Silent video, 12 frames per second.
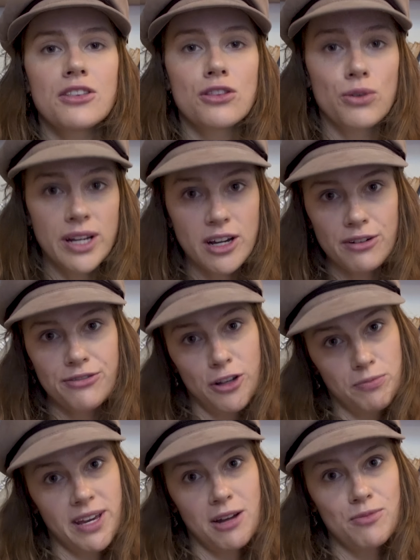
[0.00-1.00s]
3 are
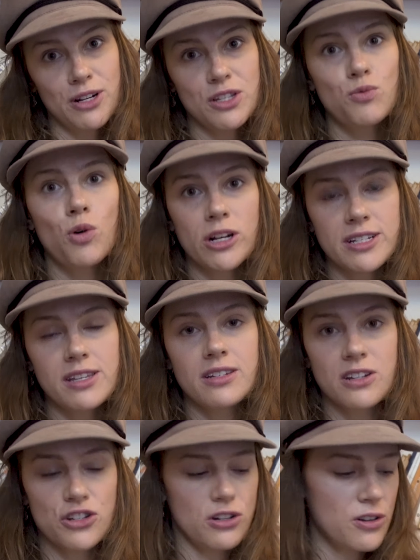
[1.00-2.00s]
film cameras, 1 is a
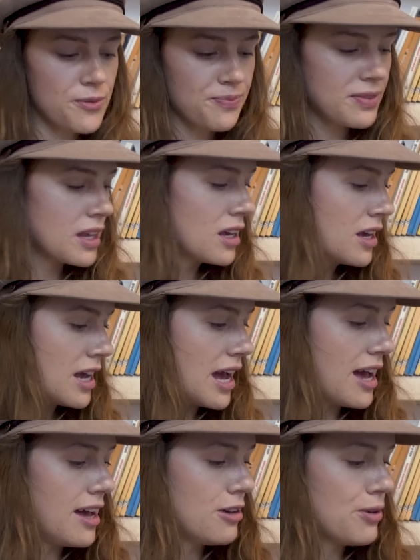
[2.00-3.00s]
digital.
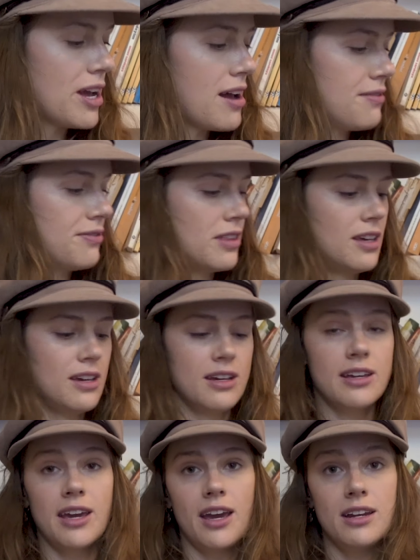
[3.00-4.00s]
And we have the
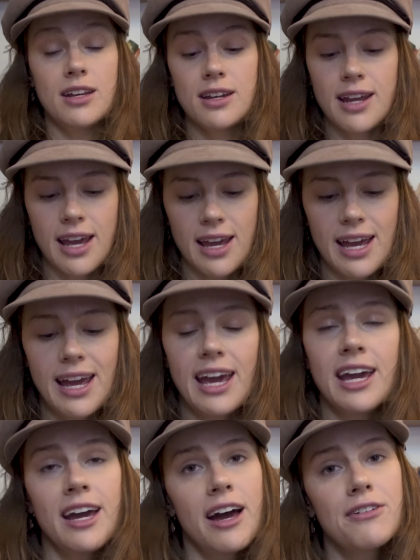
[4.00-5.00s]
Canon
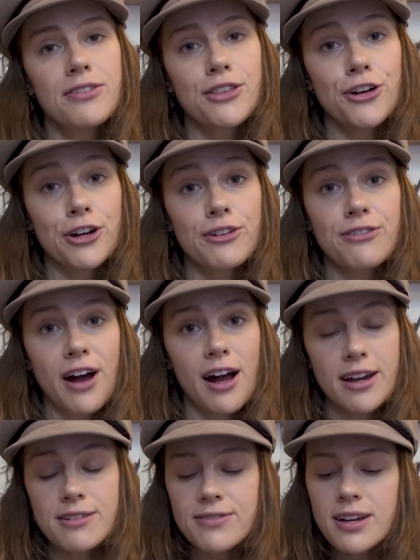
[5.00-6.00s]

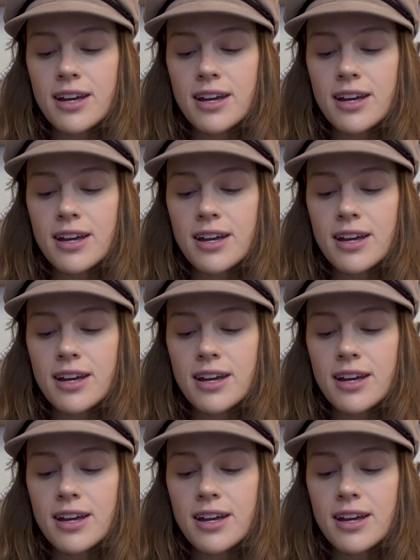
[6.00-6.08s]
AF35.